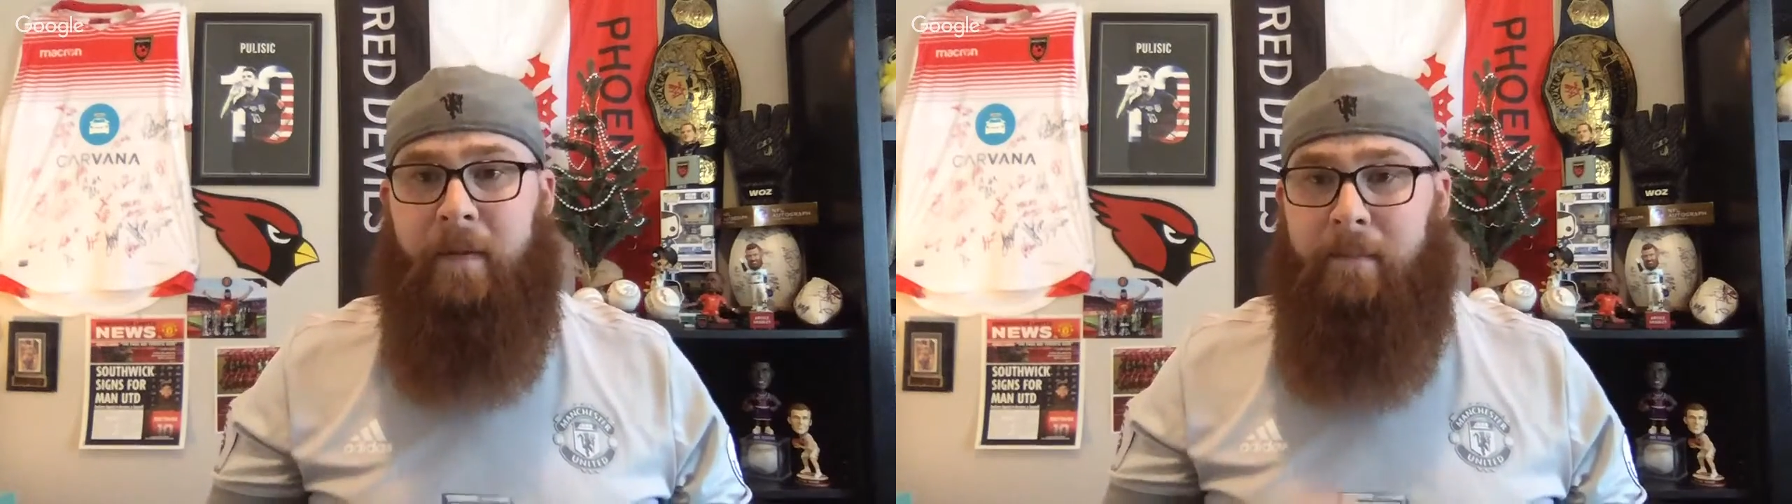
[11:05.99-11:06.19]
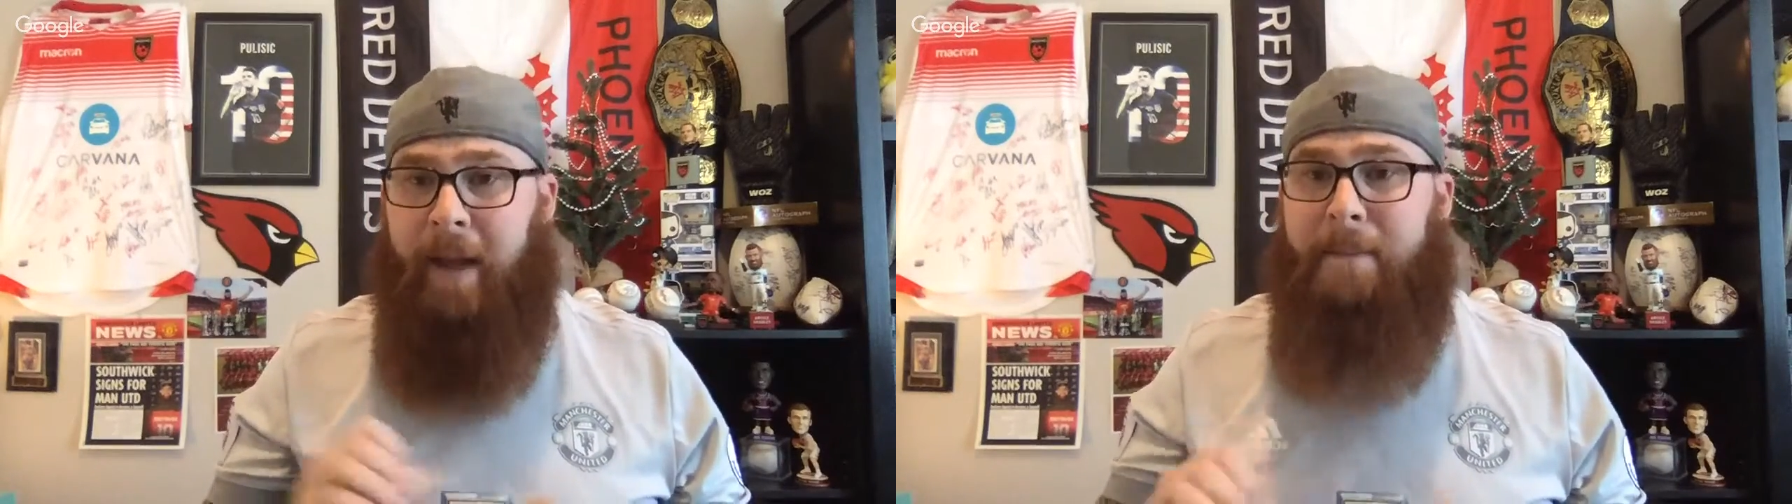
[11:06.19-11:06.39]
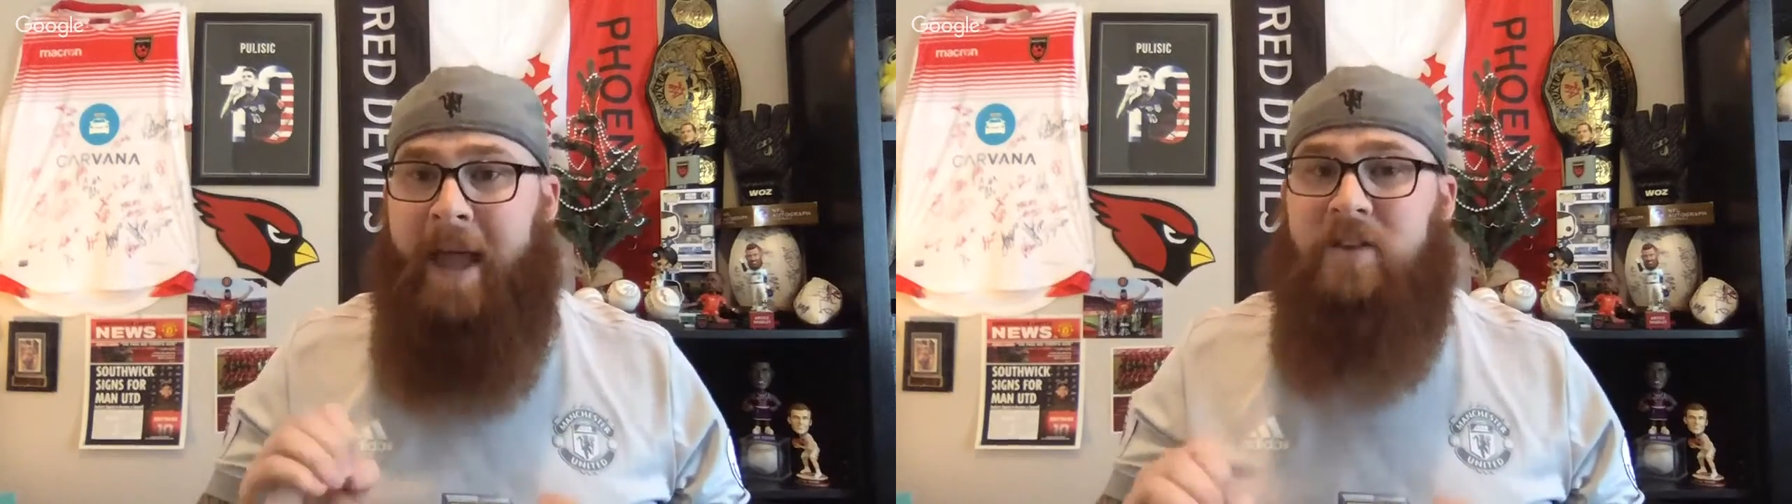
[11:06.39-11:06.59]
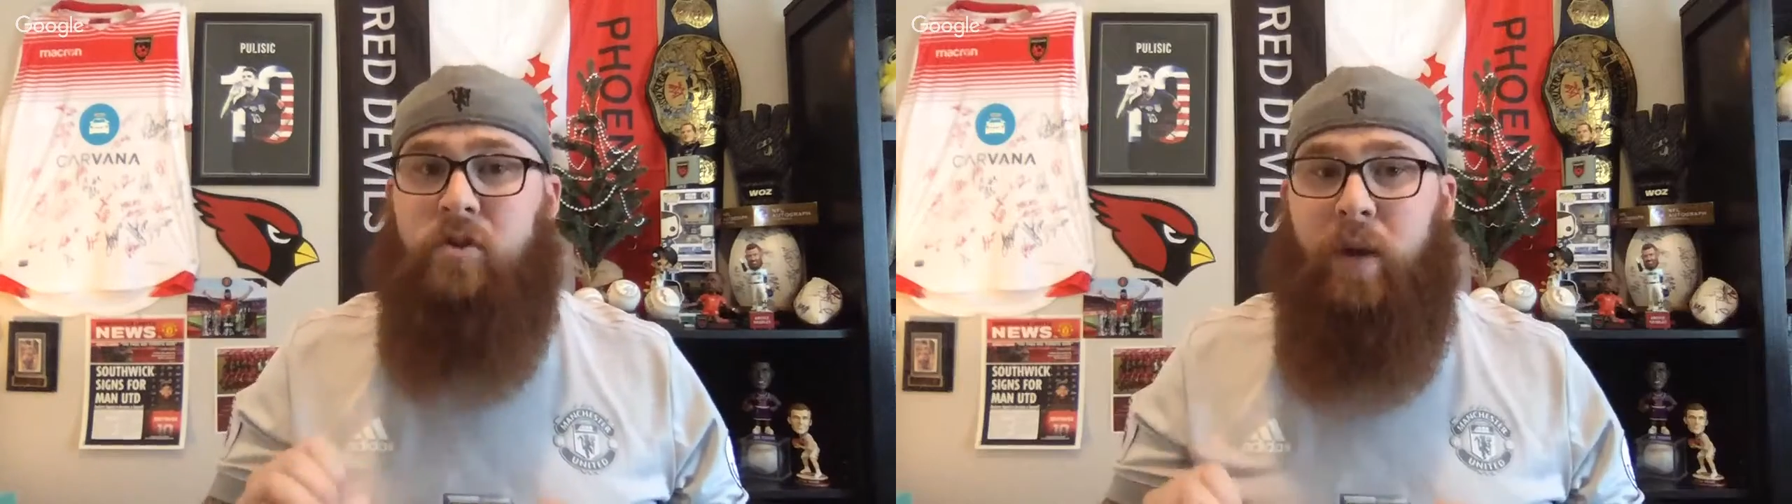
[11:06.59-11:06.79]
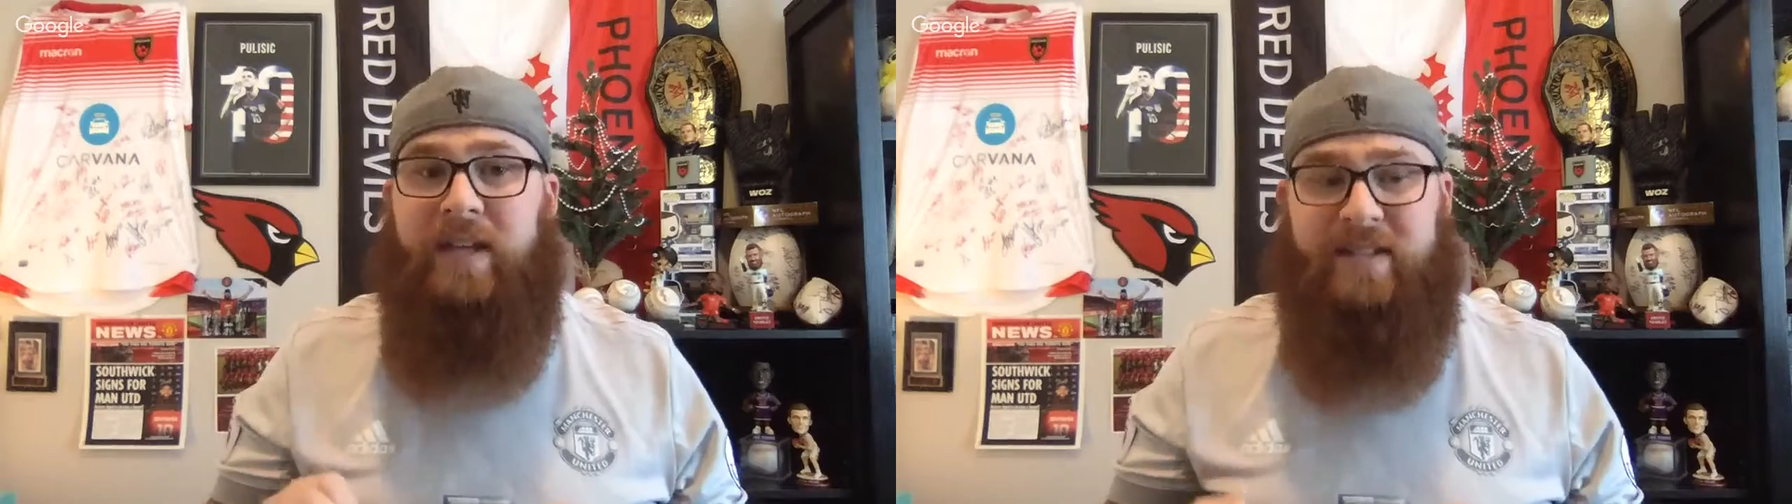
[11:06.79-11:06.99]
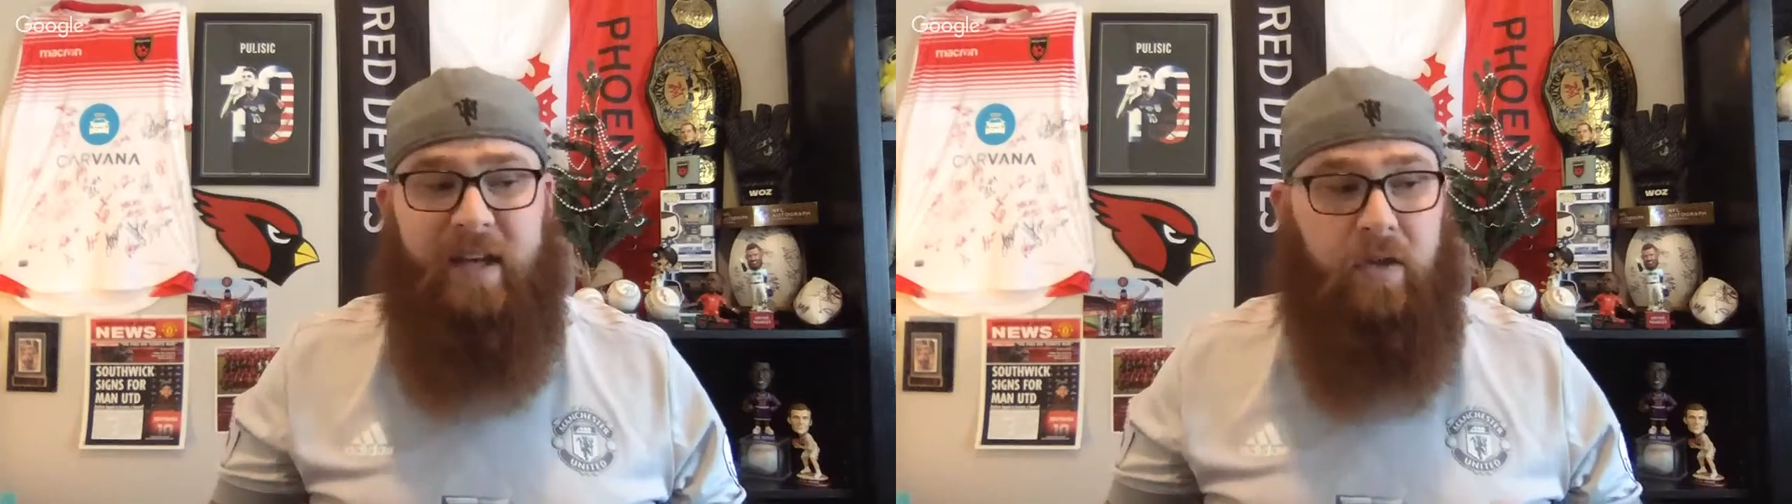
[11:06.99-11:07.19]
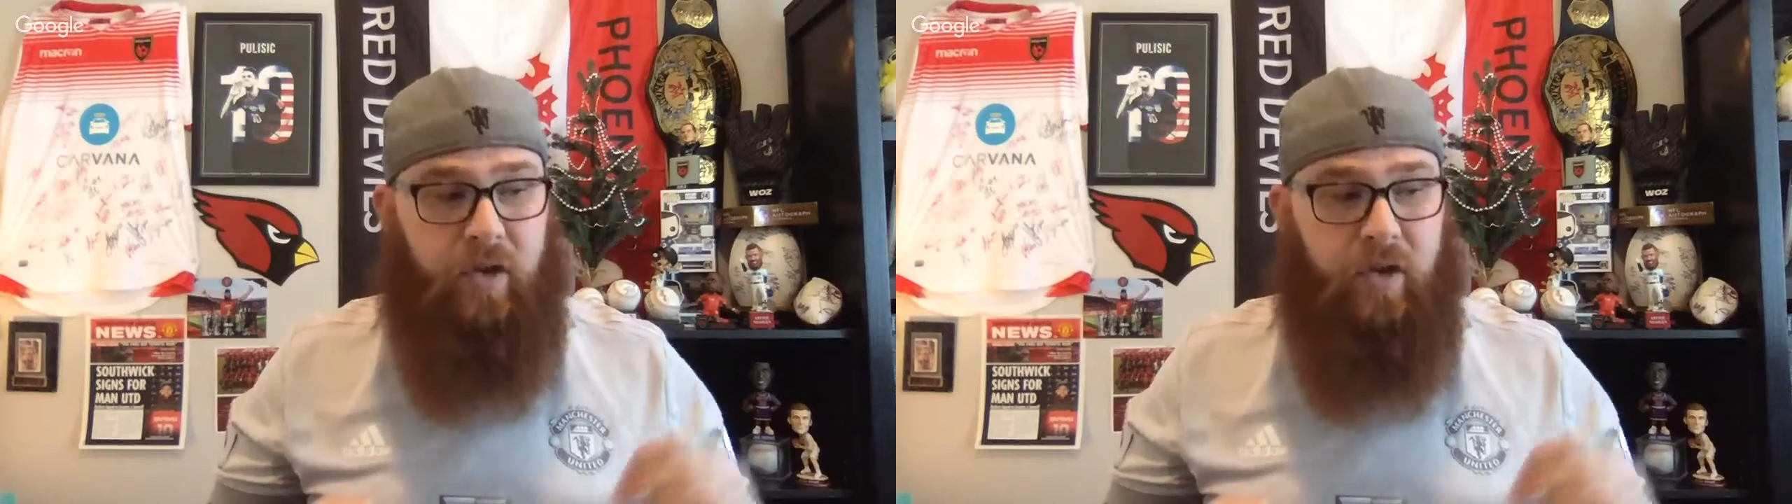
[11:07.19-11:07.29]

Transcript: My pinned tweet